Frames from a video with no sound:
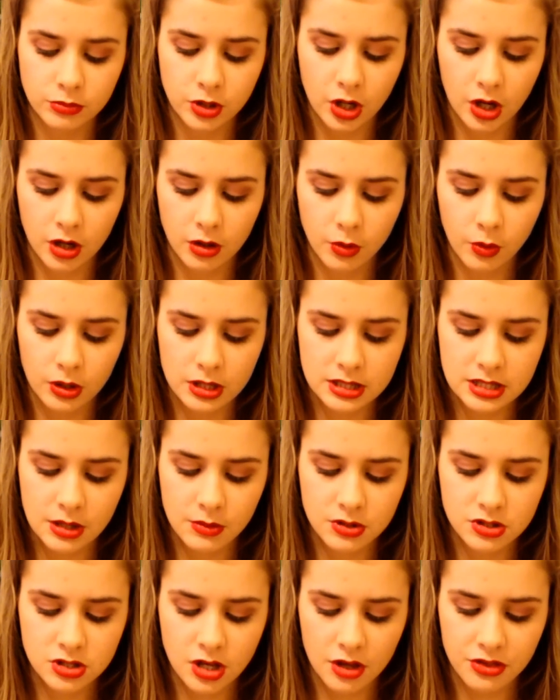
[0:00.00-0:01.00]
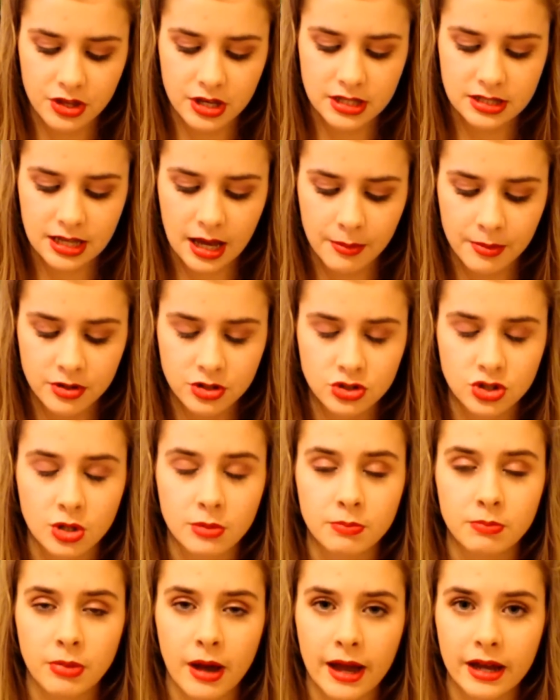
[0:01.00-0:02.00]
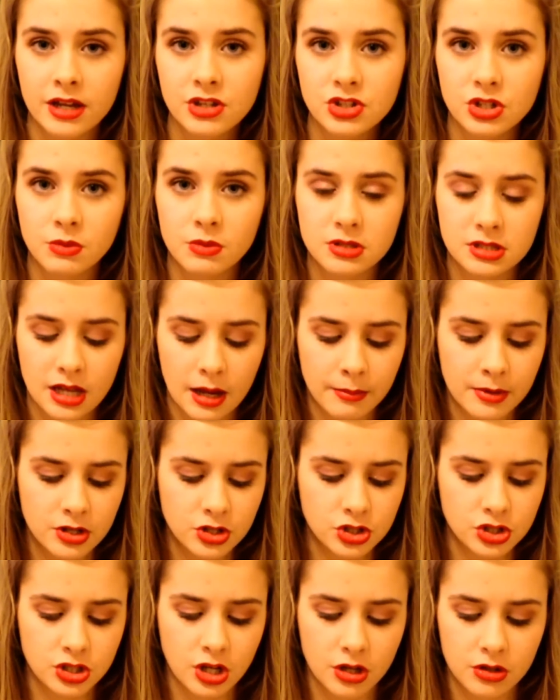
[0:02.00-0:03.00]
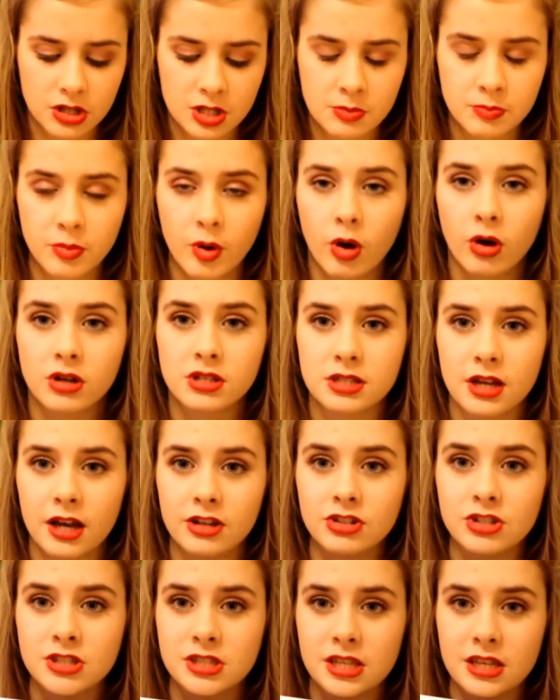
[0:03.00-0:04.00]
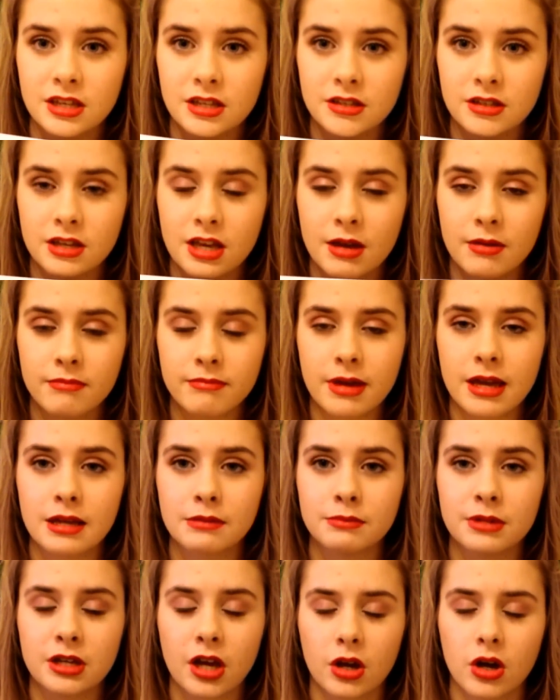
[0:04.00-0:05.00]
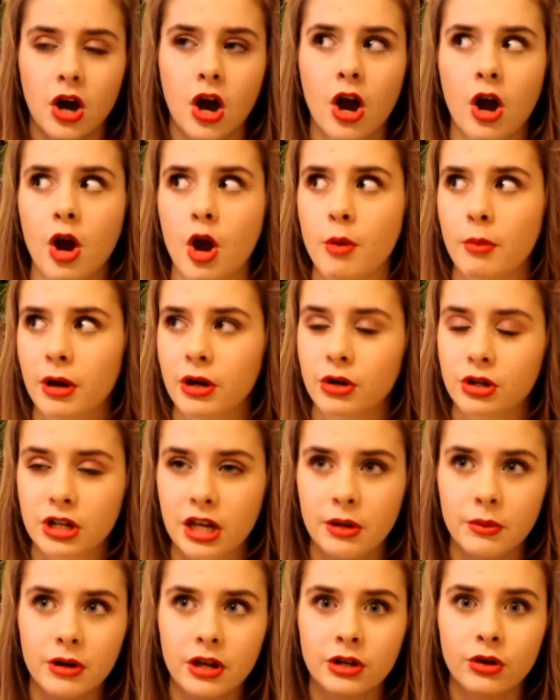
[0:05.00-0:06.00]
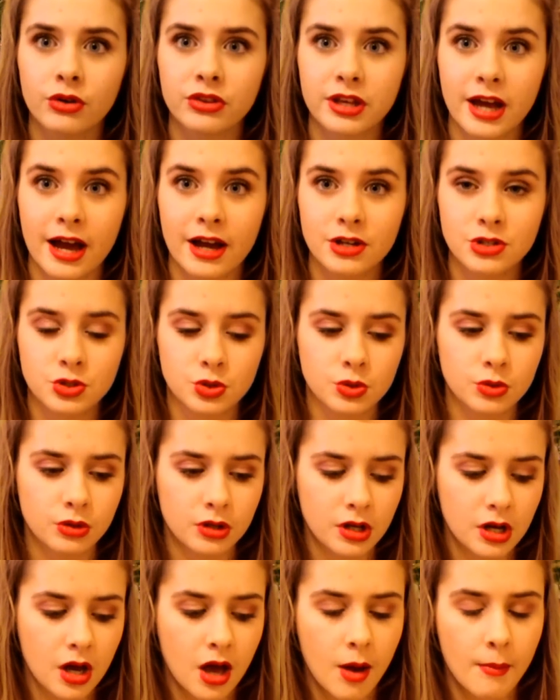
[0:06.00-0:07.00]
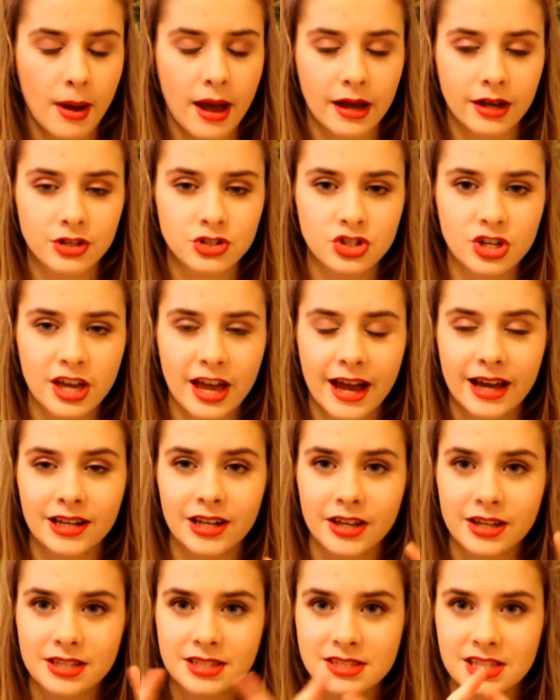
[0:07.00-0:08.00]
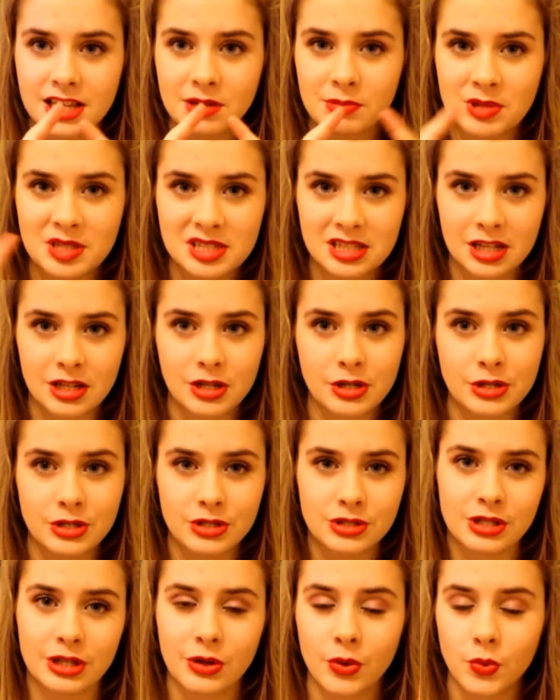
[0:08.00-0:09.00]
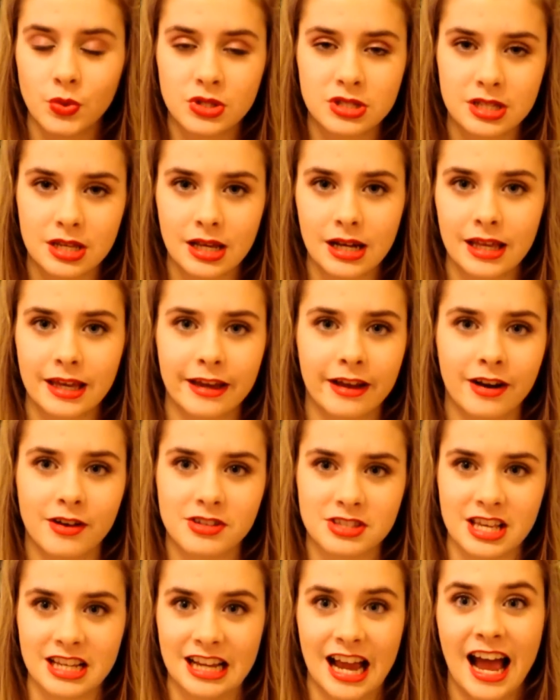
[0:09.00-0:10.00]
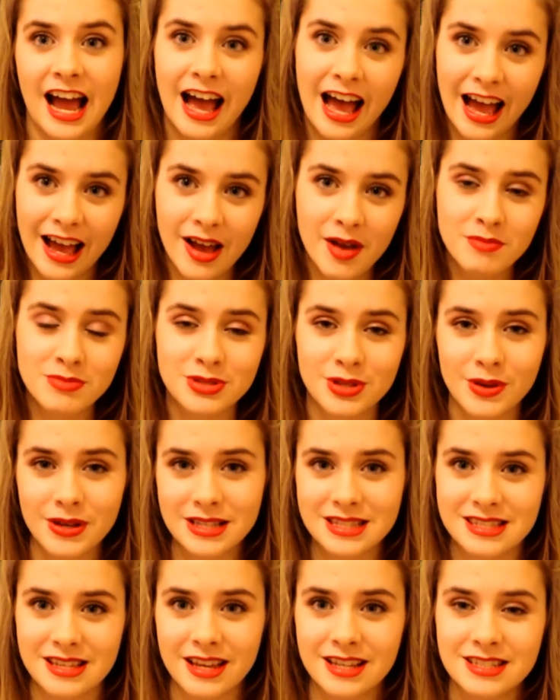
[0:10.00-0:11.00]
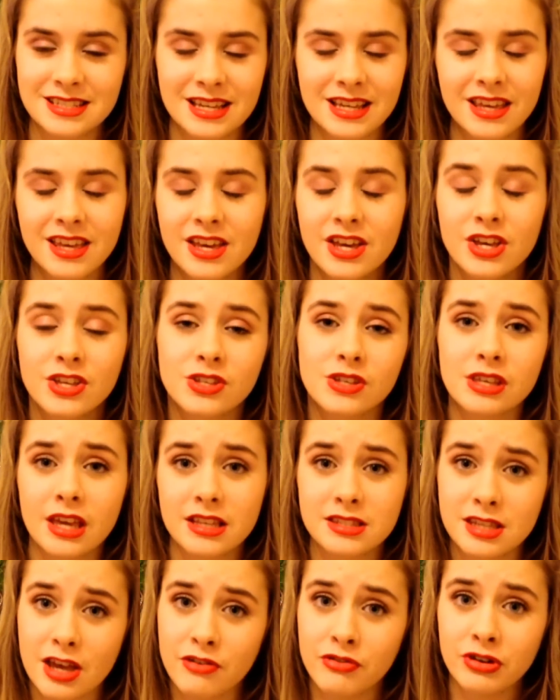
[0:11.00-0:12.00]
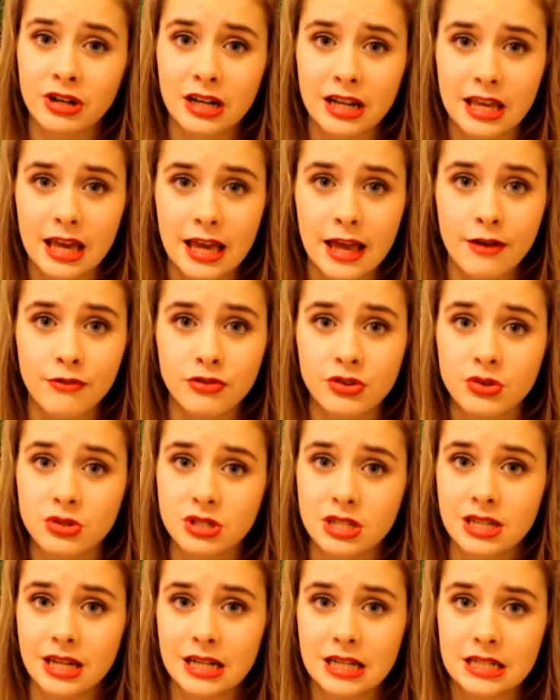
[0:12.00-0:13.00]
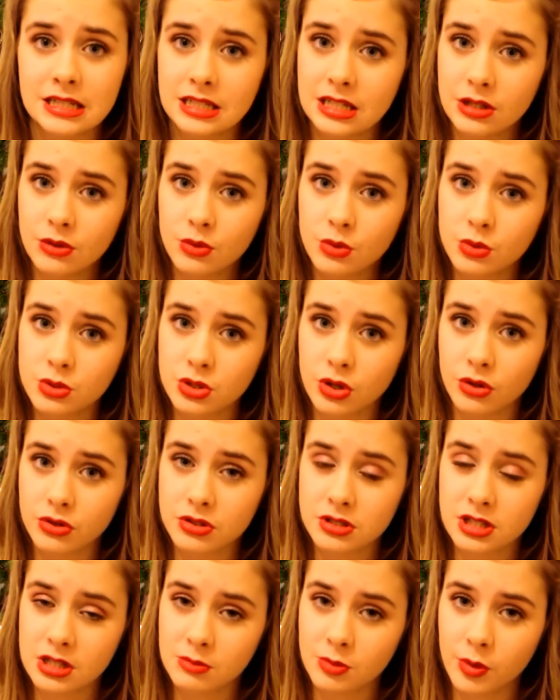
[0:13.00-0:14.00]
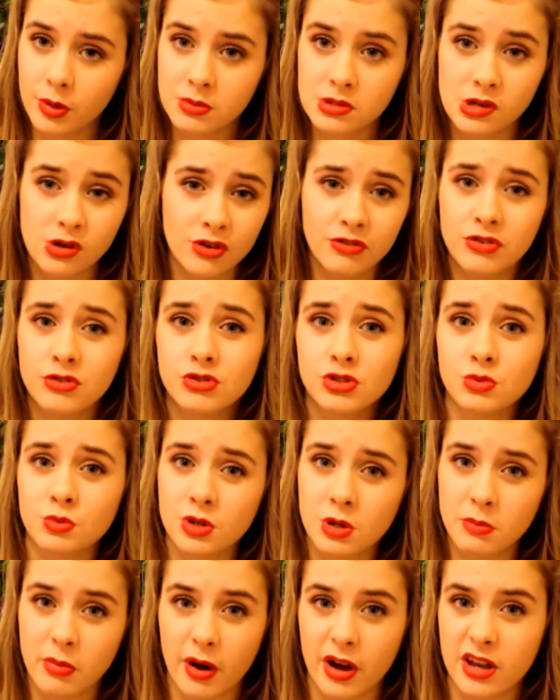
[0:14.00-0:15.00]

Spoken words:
you know, quality. There was nothing damaged, no packaging was damaged. You know, this box, I just think it made me go, oh my god. Like, when I got the actual packaging, it had like Sigma stickers like all sealing it, and I was like, ah, I'm so exciting. So yeah, definitely if you see any deals on the Sigma website, or if you just want to